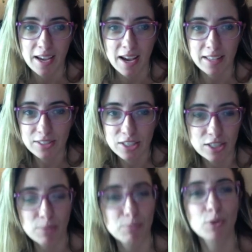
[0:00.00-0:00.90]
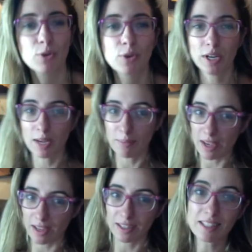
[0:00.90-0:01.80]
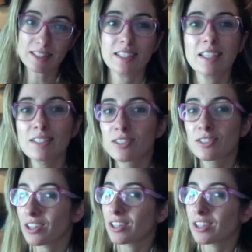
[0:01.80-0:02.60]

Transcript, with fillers: That's just the mood I'm in. It's Easter.